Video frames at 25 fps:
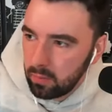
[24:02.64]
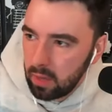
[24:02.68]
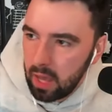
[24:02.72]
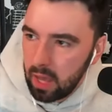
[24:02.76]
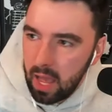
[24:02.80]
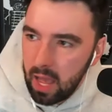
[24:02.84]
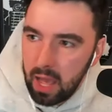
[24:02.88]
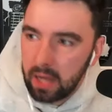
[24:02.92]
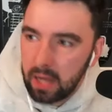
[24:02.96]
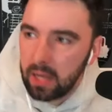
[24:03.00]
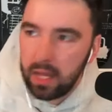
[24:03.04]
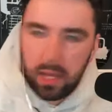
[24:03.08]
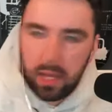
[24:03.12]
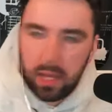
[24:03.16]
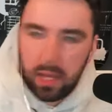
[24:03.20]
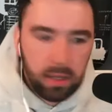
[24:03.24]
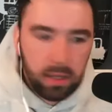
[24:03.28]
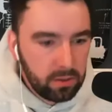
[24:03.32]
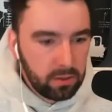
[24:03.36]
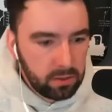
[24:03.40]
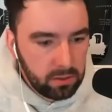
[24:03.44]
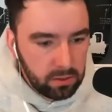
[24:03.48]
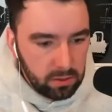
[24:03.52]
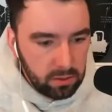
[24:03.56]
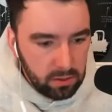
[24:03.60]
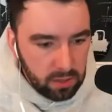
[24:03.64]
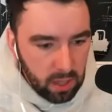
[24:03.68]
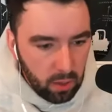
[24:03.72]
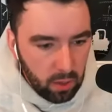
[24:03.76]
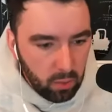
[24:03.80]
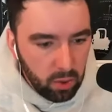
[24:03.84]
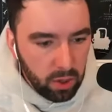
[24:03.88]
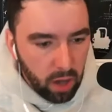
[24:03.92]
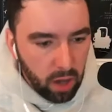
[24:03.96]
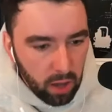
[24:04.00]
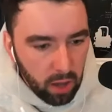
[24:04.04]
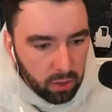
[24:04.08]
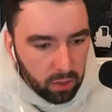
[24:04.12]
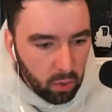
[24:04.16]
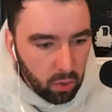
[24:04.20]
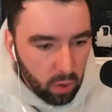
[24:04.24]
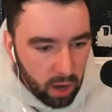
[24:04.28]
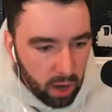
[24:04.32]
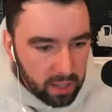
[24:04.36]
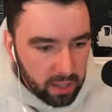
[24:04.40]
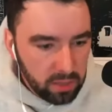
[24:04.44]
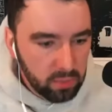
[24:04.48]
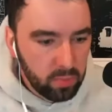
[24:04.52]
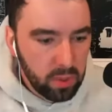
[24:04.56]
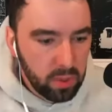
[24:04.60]
headaches that would
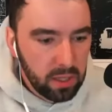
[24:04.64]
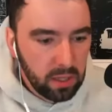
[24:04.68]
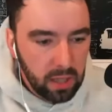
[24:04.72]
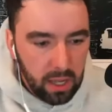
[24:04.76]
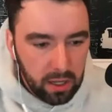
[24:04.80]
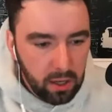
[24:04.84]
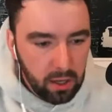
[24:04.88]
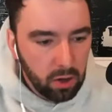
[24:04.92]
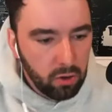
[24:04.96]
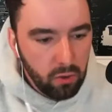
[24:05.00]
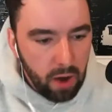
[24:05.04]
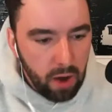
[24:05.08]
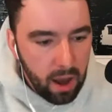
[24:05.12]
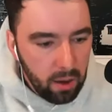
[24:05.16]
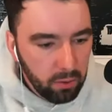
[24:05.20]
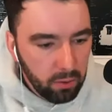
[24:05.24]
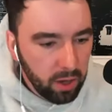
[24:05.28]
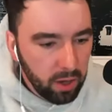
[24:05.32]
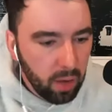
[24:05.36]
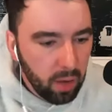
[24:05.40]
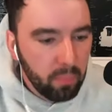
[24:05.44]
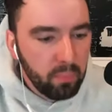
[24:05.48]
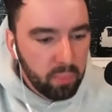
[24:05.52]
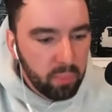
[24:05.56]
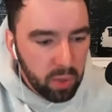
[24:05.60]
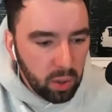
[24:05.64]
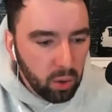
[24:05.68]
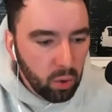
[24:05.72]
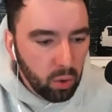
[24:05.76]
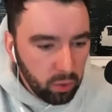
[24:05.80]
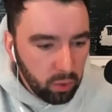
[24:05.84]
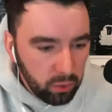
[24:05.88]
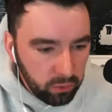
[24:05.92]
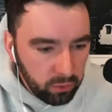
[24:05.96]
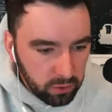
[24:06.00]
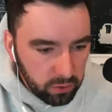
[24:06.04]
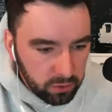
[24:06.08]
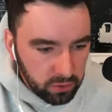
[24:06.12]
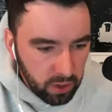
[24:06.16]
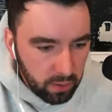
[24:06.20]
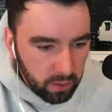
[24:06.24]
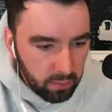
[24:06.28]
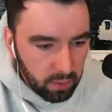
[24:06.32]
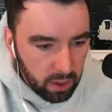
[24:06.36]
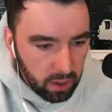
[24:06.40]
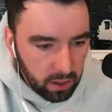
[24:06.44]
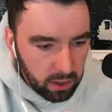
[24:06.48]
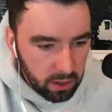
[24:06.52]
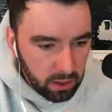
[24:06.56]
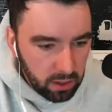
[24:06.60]
otherwise be like a ground up build for
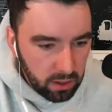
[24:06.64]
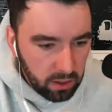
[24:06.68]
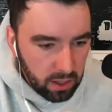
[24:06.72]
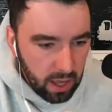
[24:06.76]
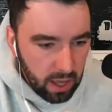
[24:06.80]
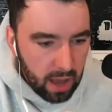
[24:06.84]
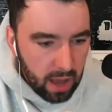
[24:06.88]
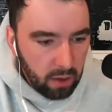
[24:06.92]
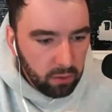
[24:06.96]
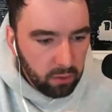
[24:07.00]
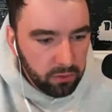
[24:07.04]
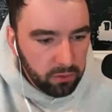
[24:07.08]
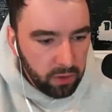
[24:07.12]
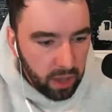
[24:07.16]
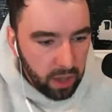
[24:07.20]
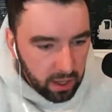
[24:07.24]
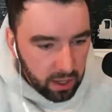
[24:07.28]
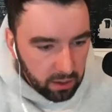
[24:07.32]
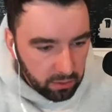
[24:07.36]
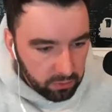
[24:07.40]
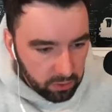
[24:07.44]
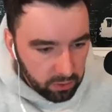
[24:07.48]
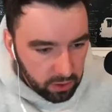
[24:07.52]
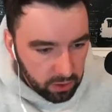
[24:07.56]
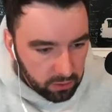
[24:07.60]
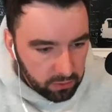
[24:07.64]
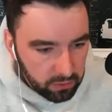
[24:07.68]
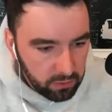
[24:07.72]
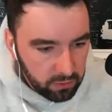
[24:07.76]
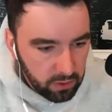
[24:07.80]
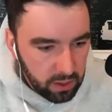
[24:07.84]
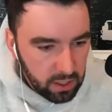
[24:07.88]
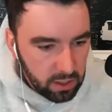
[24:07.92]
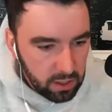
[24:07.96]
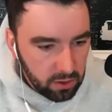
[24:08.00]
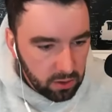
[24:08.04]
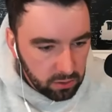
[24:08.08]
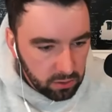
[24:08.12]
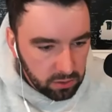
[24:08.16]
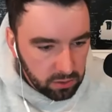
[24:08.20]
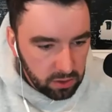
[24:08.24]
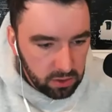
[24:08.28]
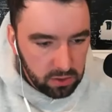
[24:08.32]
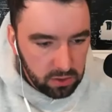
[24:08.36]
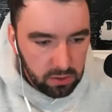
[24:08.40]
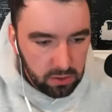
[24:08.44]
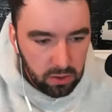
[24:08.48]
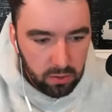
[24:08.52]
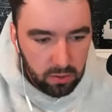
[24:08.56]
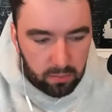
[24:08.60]
somebody outside of this
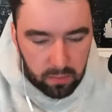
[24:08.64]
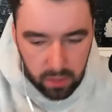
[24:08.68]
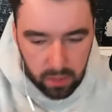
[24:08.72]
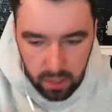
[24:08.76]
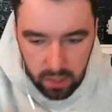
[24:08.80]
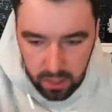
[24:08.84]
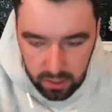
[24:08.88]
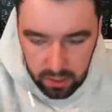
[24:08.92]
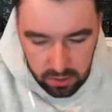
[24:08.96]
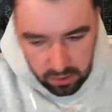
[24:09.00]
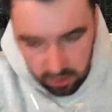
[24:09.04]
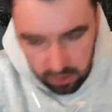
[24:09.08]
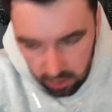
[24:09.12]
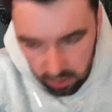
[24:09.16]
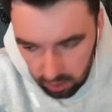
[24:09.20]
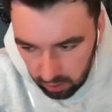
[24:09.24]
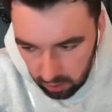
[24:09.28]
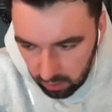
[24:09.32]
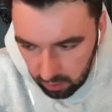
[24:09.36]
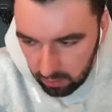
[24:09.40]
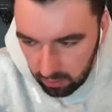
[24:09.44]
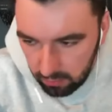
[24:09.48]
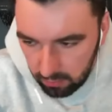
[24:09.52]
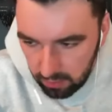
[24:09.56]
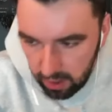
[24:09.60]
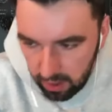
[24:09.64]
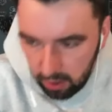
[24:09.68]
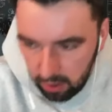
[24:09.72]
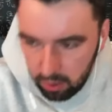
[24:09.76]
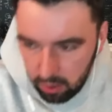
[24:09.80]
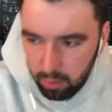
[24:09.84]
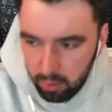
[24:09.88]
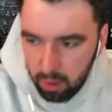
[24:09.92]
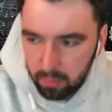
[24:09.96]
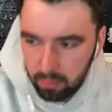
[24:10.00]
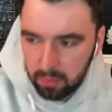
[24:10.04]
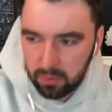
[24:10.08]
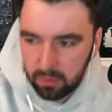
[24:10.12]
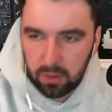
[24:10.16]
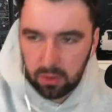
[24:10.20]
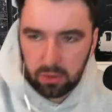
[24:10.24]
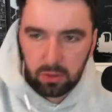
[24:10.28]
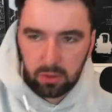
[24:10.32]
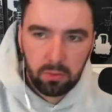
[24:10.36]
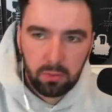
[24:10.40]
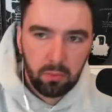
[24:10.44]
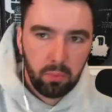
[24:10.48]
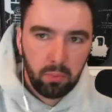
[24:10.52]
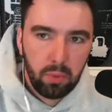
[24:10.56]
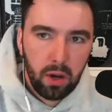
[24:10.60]
ecosystem is the value
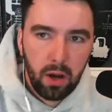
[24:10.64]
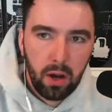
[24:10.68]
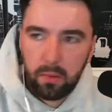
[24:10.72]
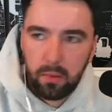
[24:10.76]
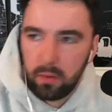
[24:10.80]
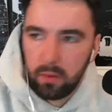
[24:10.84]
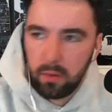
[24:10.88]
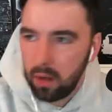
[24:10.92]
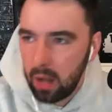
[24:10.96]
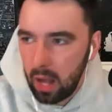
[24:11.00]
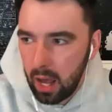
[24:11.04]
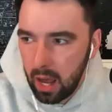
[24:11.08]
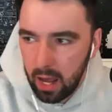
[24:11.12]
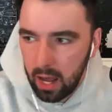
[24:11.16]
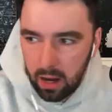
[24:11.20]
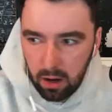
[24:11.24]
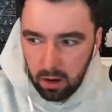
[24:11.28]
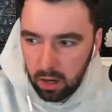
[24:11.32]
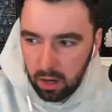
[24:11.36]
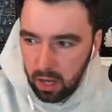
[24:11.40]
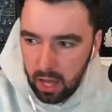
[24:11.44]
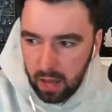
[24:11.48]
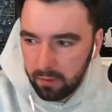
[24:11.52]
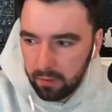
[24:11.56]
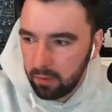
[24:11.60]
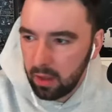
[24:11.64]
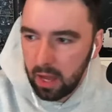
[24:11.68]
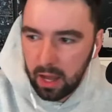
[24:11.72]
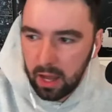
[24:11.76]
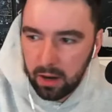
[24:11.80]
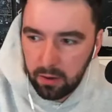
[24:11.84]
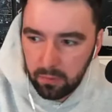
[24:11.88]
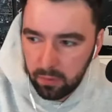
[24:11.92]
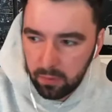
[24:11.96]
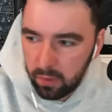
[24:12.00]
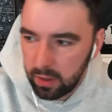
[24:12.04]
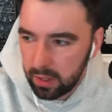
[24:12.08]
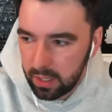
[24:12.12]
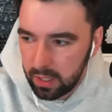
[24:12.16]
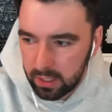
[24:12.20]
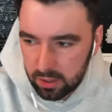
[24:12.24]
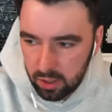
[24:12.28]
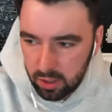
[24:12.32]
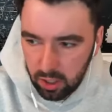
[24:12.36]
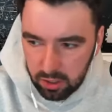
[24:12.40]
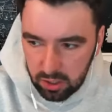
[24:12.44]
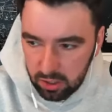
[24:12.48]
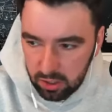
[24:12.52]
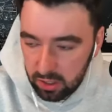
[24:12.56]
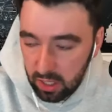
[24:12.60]
proposition but i don't i, I don't it's
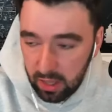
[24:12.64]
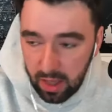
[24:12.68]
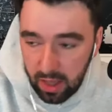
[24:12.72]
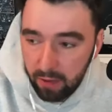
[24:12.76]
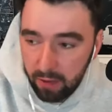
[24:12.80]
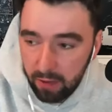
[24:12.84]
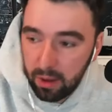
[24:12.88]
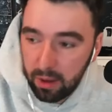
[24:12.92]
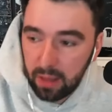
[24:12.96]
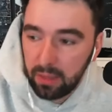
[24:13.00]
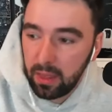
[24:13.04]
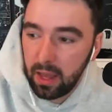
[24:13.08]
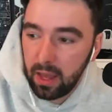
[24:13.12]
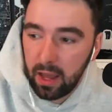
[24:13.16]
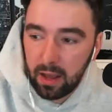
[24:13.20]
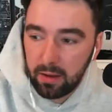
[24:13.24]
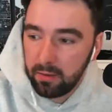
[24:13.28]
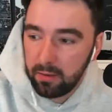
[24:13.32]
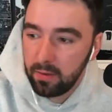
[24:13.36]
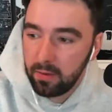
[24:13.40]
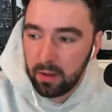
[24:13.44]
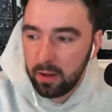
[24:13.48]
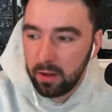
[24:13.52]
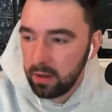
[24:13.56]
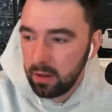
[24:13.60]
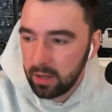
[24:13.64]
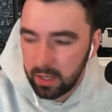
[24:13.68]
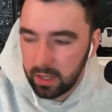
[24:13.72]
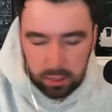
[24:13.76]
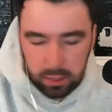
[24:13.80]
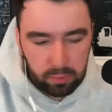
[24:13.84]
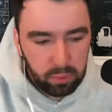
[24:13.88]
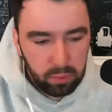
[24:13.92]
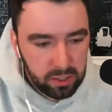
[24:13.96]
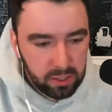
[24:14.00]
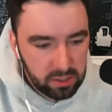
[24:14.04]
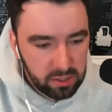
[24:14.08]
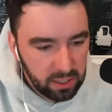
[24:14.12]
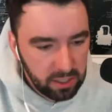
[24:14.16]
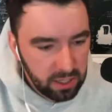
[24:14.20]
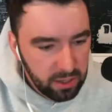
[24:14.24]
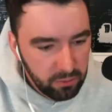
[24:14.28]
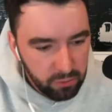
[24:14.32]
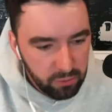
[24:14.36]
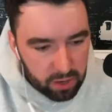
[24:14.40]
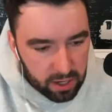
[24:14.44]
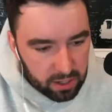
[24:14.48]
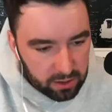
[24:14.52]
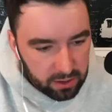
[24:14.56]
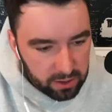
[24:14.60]
not to say that i've had that explicitly
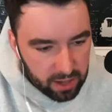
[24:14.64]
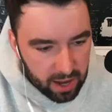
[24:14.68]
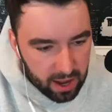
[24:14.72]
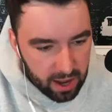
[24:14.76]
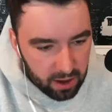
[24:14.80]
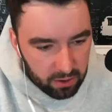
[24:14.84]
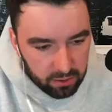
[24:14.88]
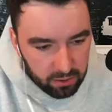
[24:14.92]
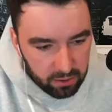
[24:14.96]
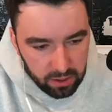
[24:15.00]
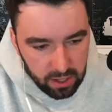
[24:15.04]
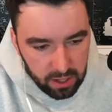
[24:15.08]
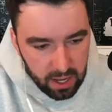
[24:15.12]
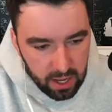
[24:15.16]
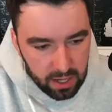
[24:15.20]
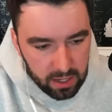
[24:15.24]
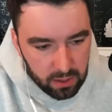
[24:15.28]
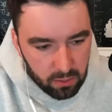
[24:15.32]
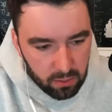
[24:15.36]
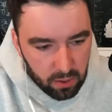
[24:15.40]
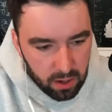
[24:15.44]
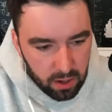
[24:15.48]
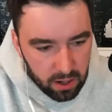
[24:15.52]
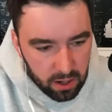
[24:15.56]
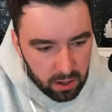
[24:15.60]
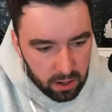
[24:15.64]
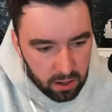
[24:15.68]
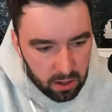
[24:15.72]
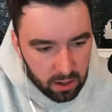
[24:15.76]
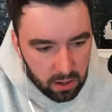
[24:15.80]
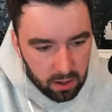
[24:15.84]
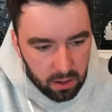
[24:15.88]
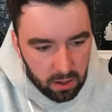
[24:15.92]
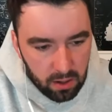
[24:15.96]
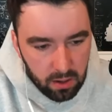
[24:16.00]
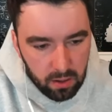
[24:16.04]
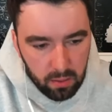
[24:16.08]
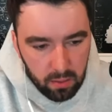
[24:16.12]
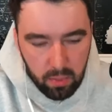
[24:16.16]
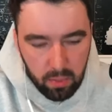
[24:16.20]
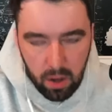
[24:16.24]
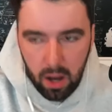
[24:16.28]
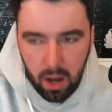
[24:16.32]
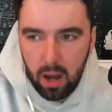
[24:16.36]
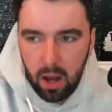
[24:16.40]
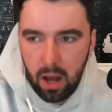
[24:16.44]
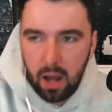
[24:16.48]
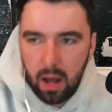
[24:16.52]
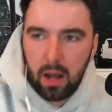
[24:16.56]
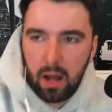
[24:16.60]
written down anywhere
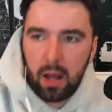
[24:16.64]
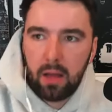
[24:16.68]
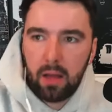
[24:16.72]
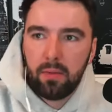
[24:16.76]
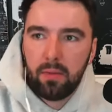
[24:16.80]
but